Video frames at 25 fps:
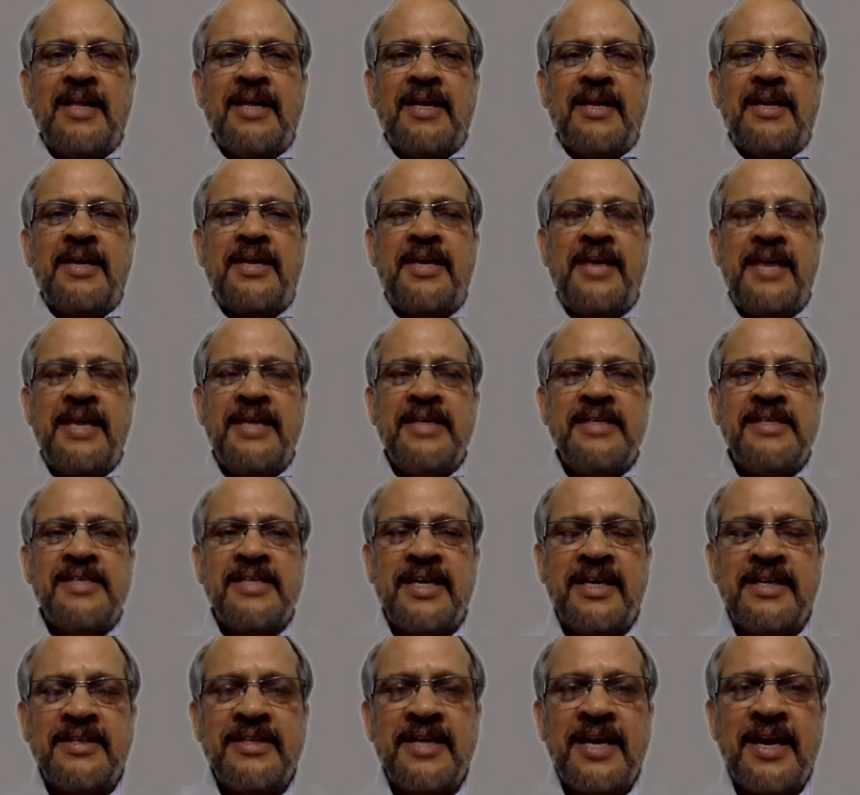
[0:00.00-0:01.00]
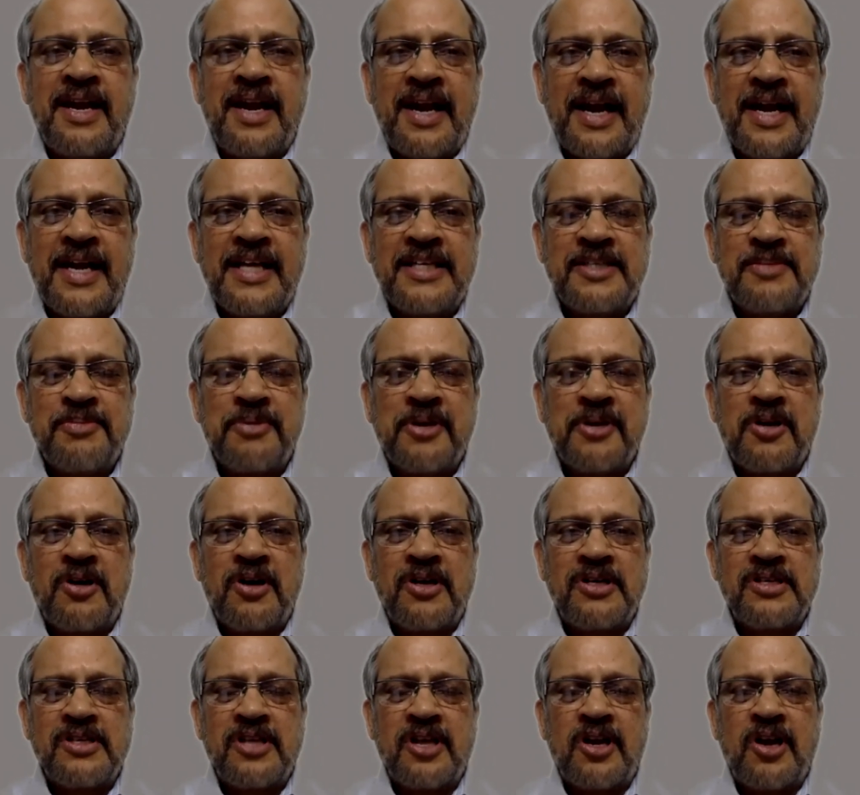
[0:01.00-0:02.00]
he said that it is
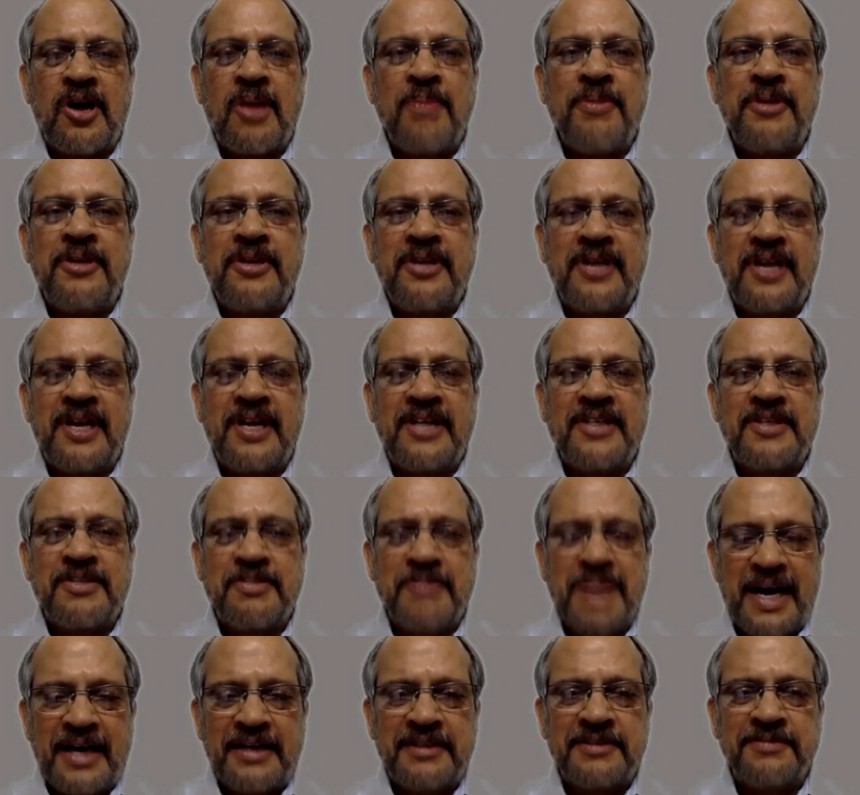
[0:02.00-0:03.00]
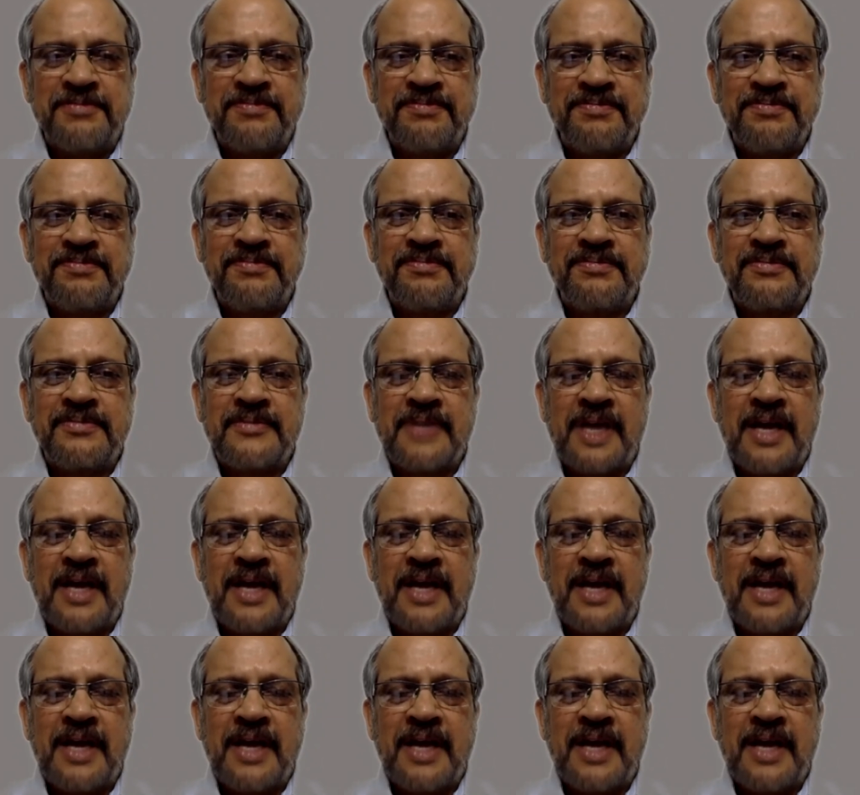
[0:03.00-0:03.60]
because the raw material is bad.